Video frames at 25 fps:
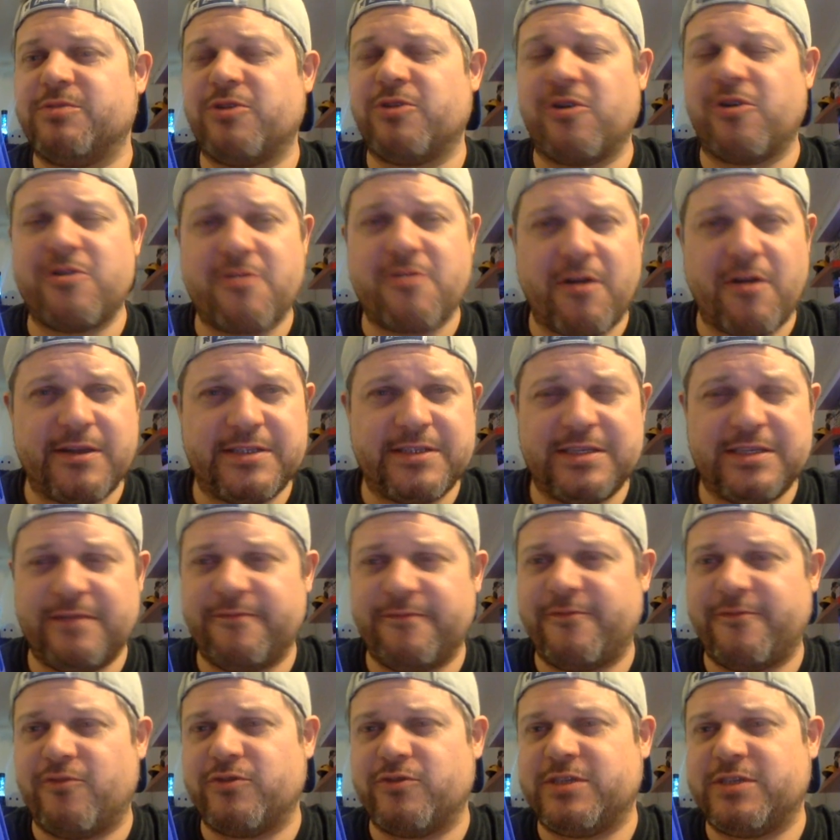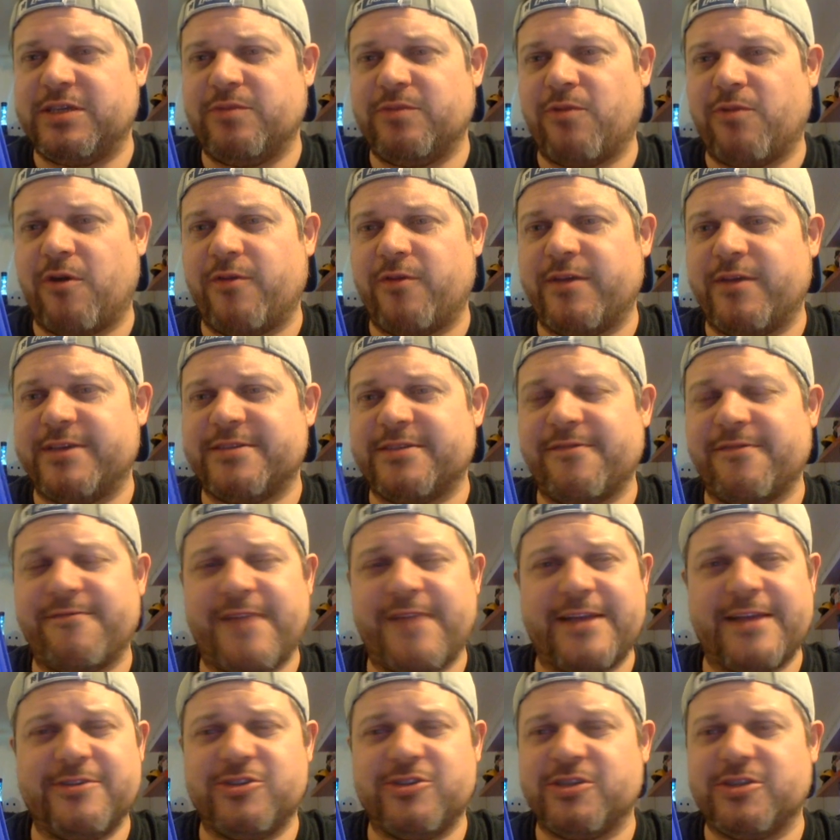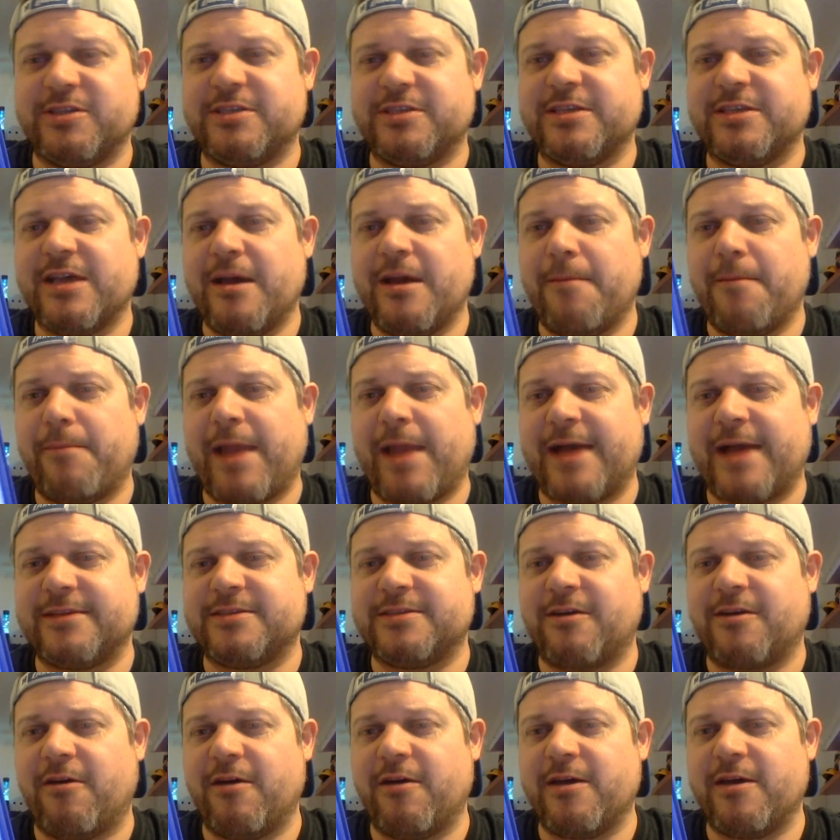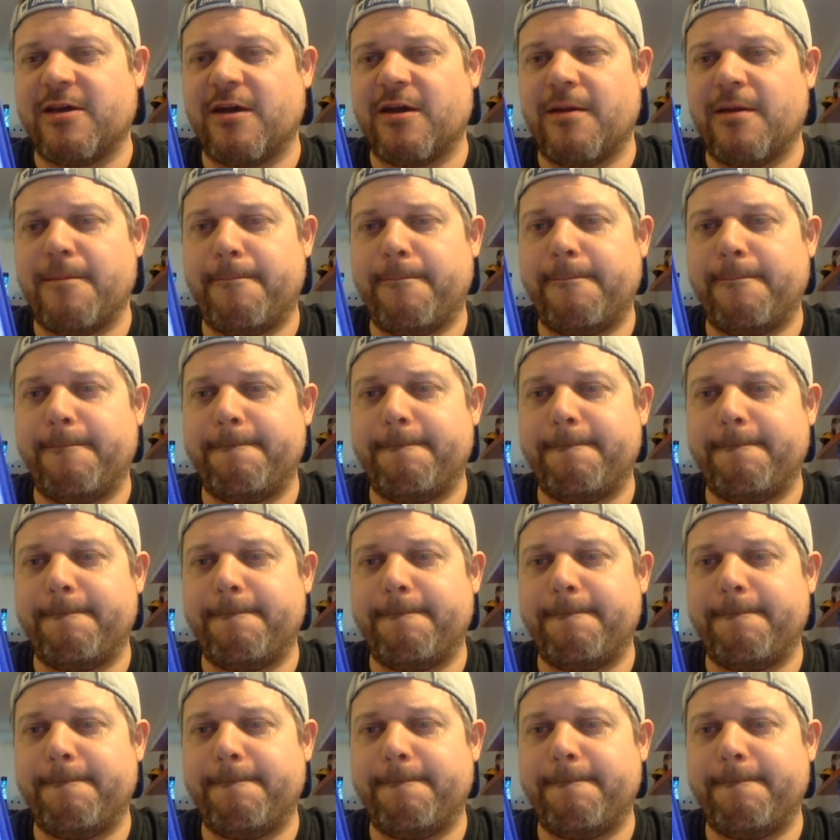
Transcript: We've got 1941, there's Avengers, Black Tiger,